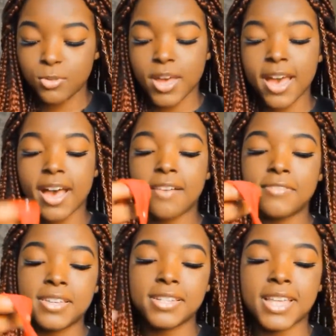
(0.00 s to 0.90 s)
you
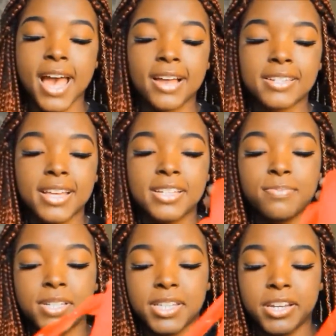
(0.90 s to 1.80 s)
have this access
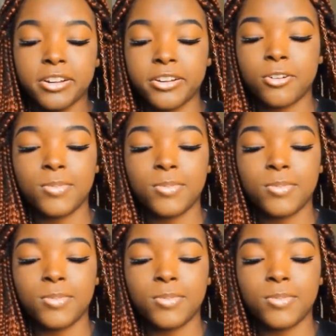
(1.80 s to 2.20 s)
material